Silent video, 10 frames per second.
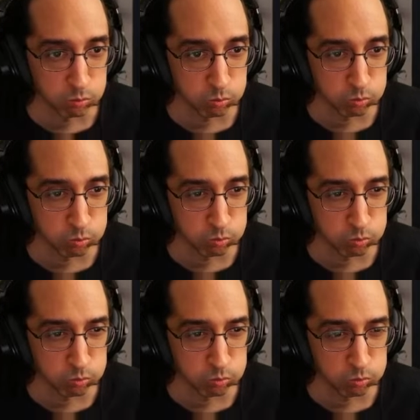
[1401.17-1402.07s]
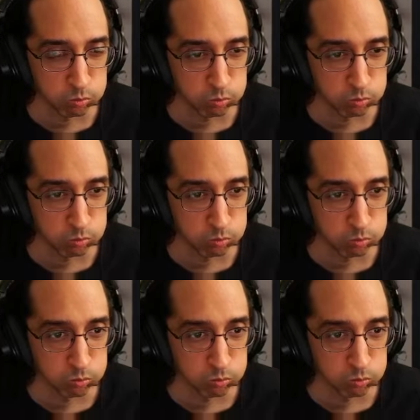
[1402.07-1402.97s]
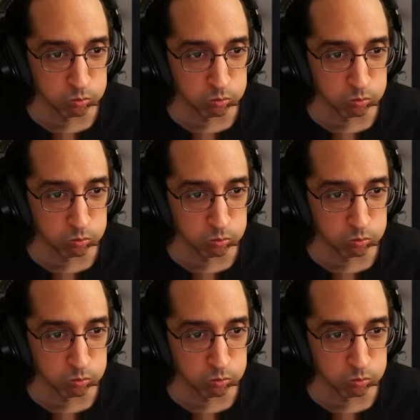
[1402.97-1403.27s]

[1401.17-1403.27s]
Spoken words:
Nothing is said.